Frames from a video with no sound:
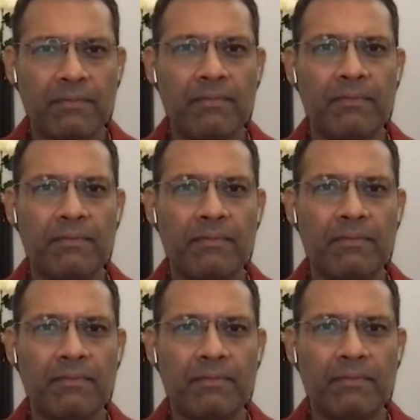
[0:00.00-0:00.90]

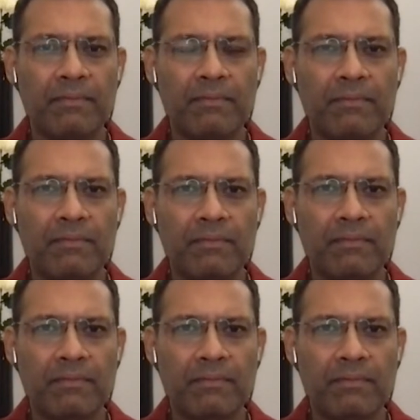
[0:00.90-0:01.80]

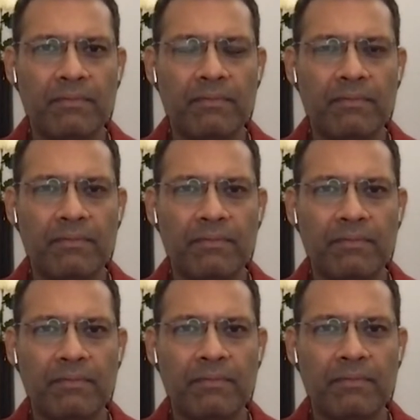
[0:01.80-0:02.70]

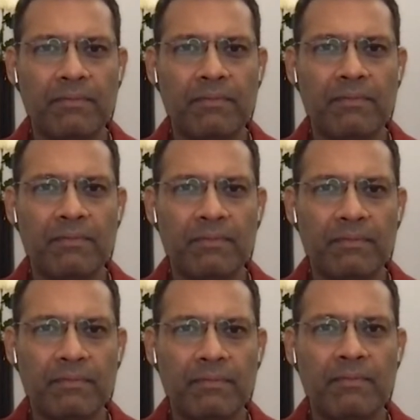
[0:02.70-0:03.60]

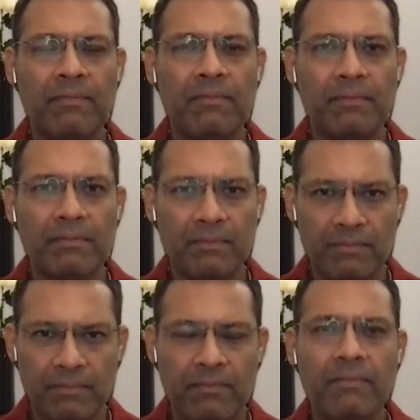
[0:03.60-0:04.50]

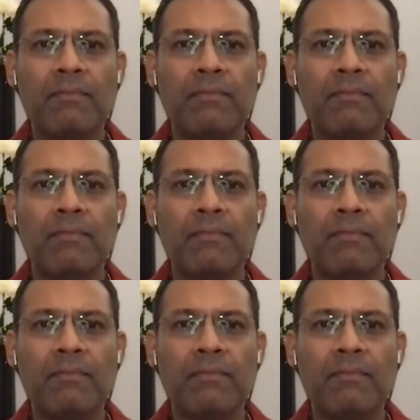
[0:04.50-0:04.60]
[no speech]